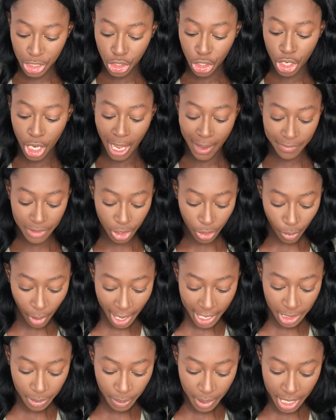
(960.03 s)
sure you have the
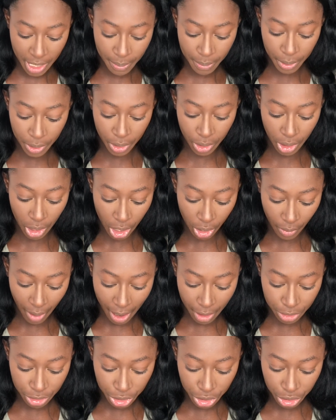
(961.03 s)
right people
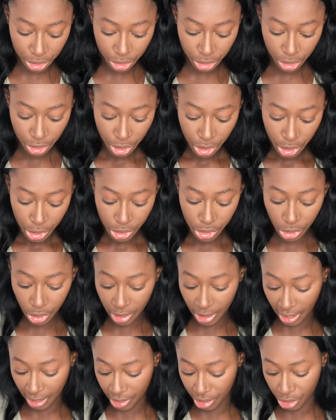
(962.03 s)
around you, so
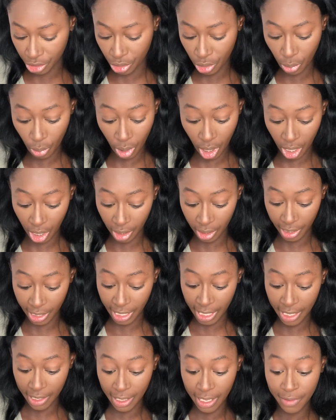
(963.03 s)
that, you know what,
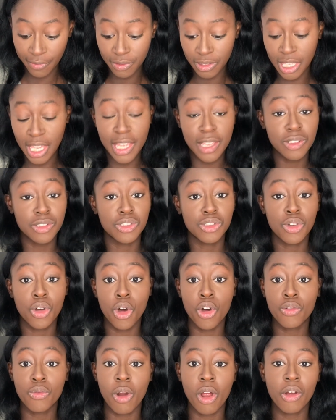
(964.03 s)
if things
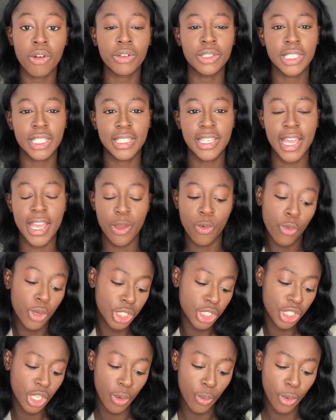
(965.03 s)
go wrong on the day,
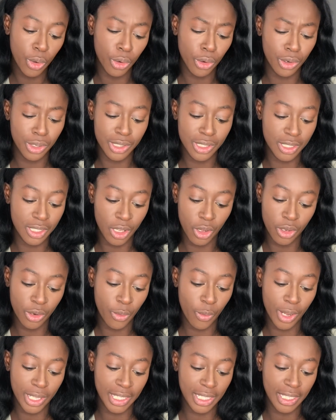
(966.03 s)
which they will, because on
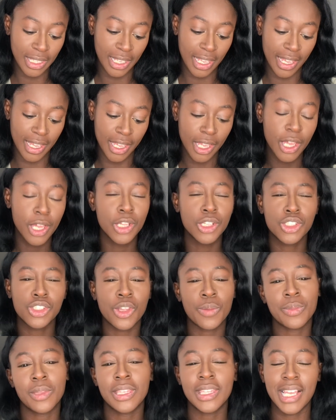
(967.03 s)
wedding day
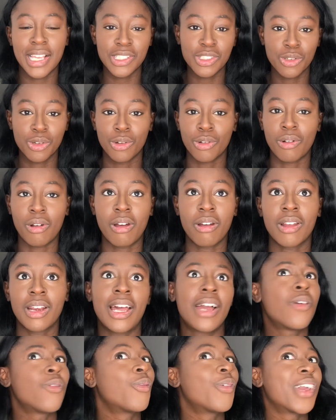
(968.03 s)
something does go wrong.
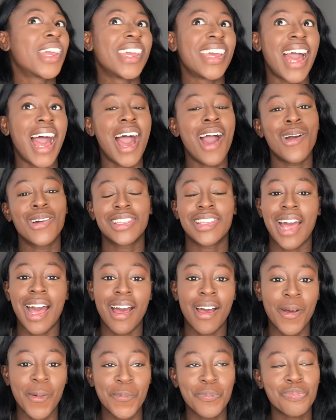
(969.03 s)
Like we
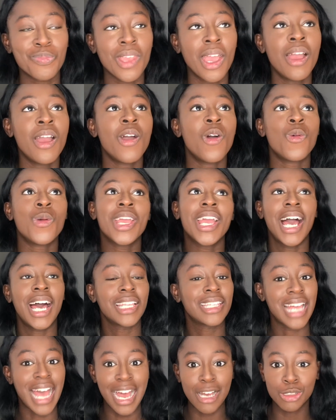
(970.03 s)

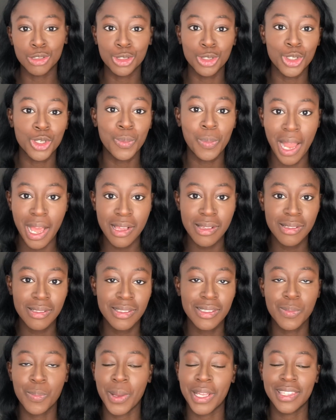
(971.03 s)
had outdoor
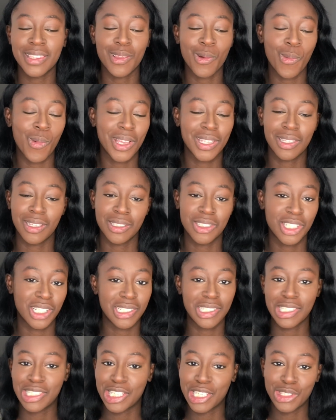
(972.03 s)
plans, but the weather
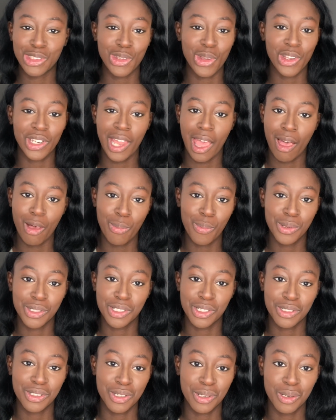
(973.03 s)
just did not help us
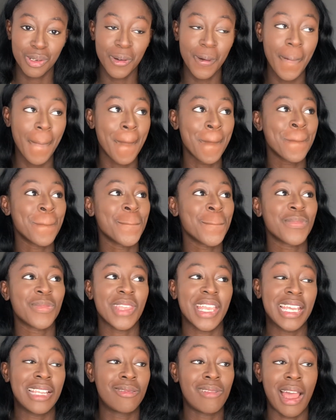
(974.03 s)
at all.
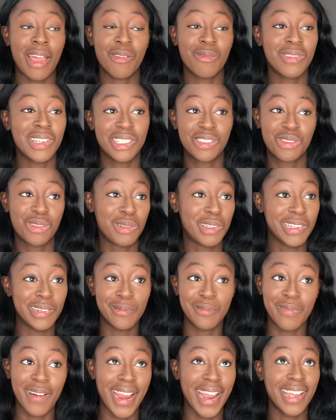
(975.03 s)
It like literally
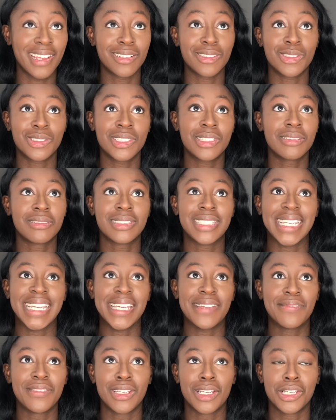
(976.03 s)
rained until the
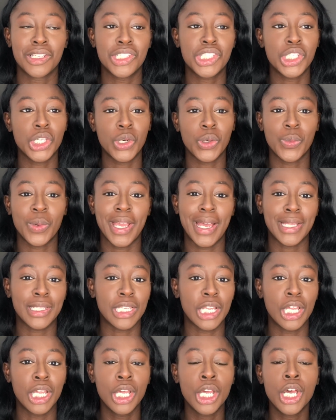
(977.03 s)
evening, so we
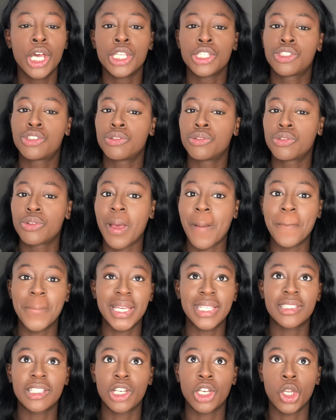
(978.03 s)
had to
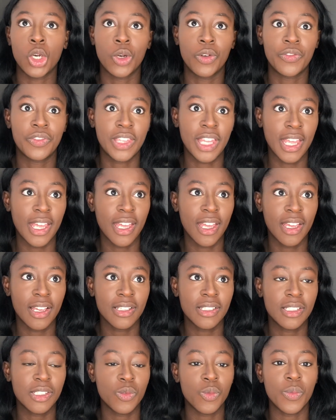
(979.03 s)
amend a lot of
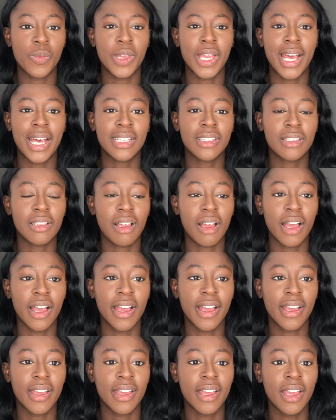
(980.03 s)
things. We had
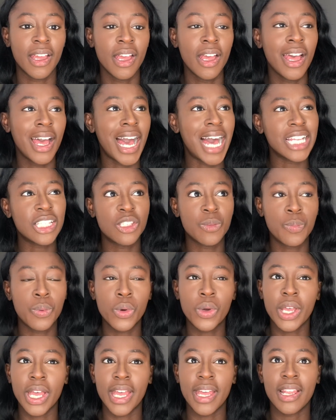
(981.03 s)
to
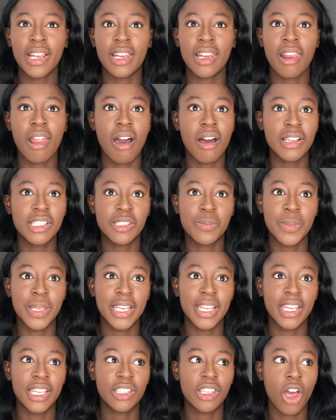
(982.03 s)
book a last
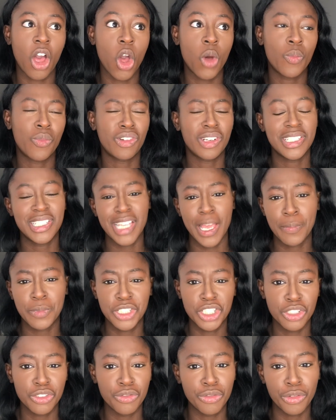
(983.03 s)
minute
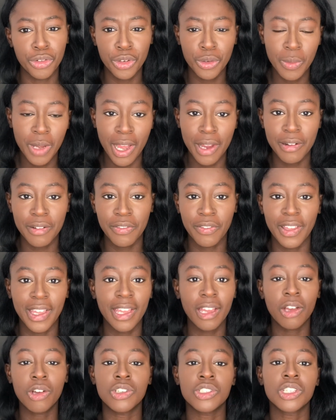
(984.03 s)
reception room kind of
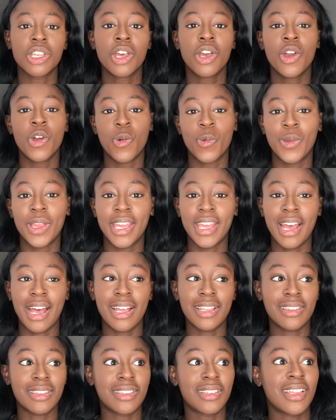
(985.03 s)
thing, because we
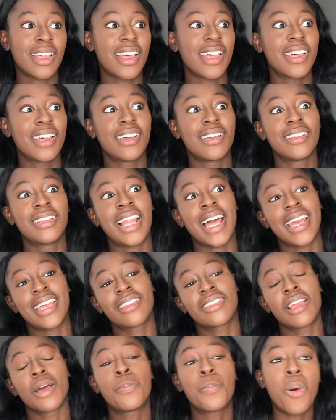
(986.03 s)
had like
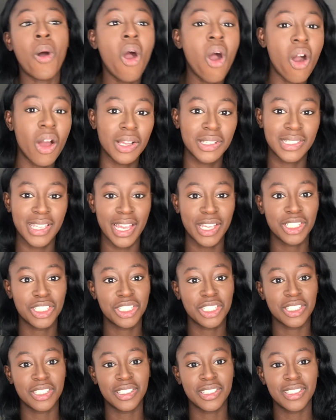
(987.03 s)
a park
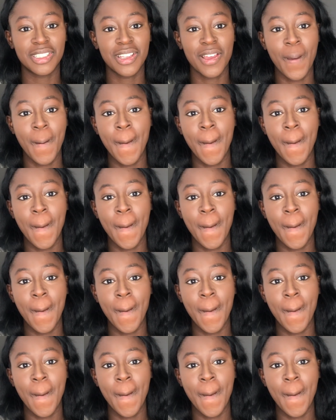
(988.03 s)
section